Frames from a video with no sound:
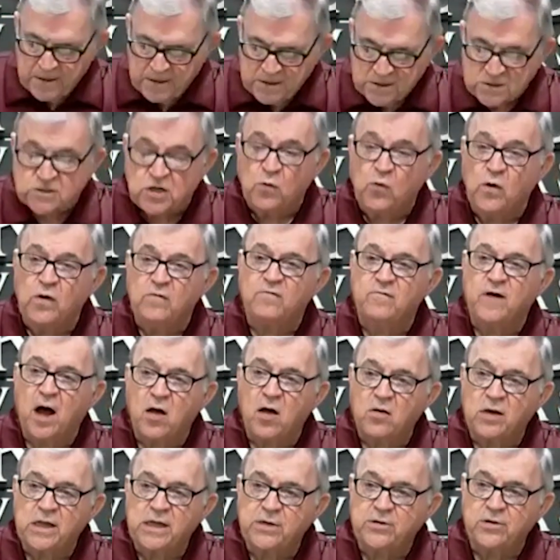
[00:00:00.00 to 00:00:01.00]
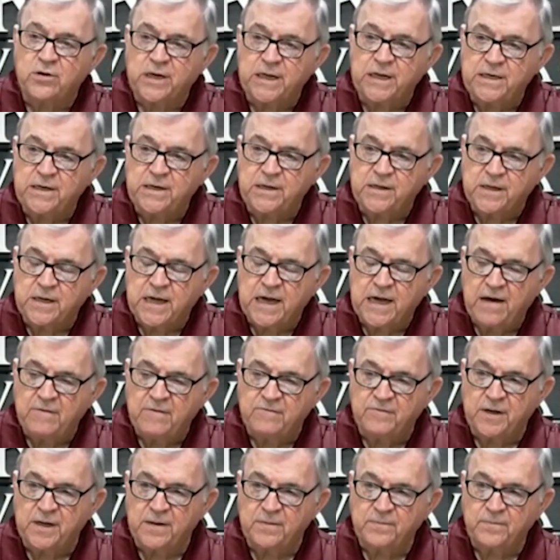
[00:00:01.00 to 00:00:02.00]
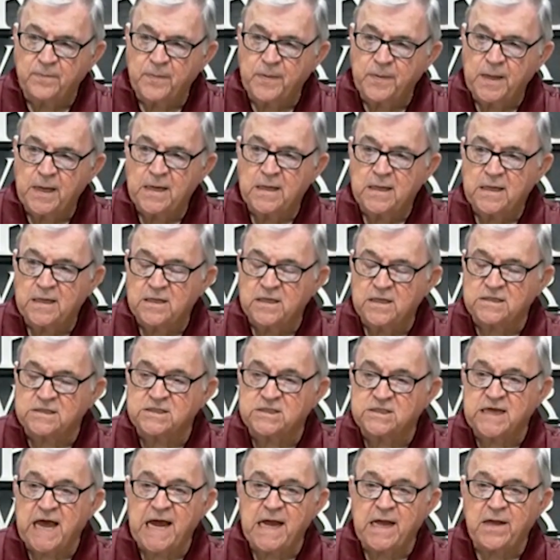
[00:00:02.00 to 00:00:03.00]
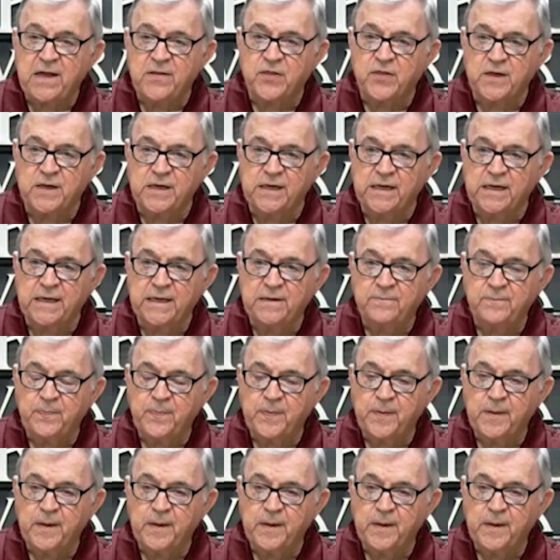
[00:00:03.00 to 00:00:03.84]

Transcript: So we've all entered into the covenant. The second thing